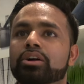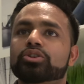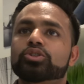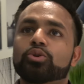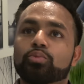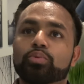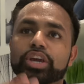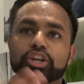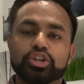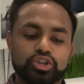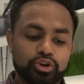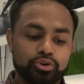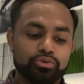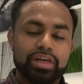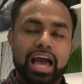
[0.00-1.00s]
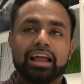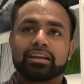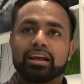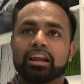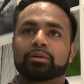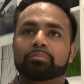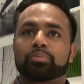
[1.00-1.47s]
So we do that
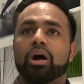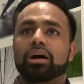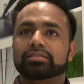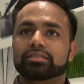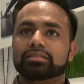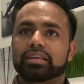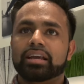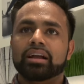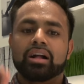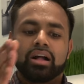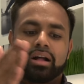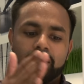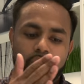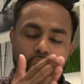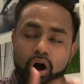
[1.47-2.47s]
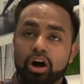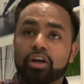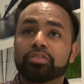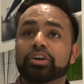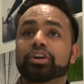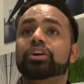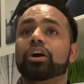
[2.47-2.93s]
kind of processing
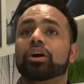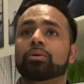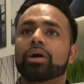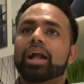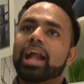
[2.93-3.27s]
on the go.